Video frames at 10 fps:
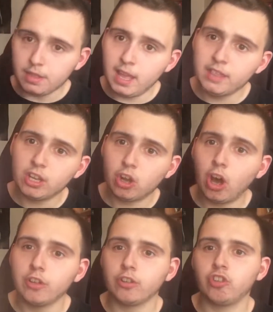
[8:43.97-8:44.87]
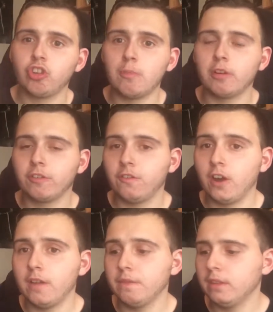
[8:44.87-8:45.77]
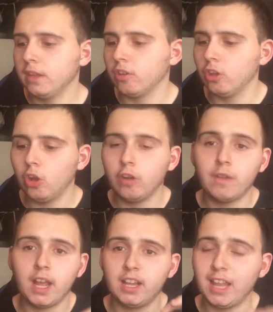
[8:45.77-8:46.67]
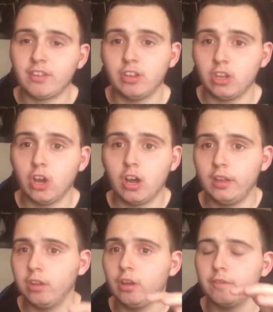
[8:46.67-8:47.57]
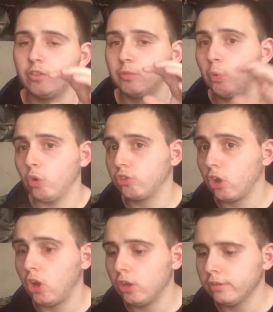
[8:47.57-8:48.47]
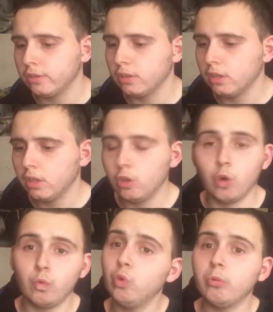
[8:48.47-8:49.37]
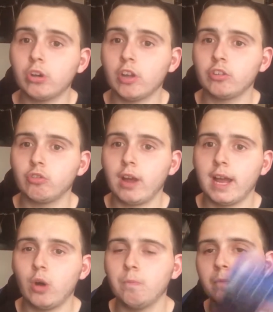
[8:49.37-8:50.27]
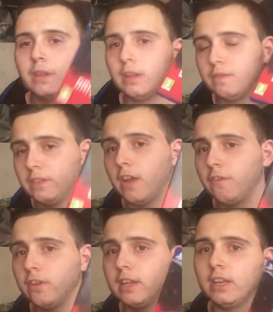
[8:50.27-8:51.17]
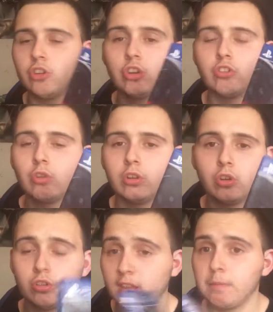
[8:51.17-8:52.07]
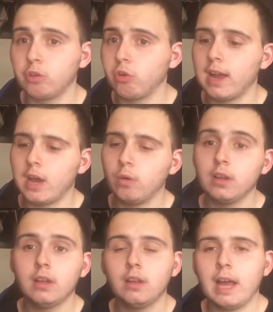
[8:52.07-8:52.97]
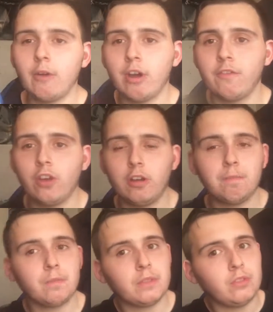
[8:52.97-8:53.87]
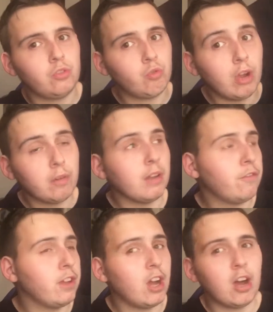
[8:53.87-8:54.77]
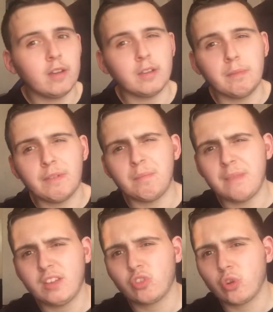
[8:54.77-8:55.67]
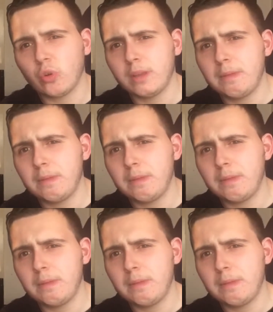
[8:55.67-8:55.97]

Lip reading: And the cars are so much fun. There's a lot of like classic cars, a lot of sports cars, a lot of normal cars to try out. Definitely a good game to try out. However, Drive Club VR is a bit of a mixed story.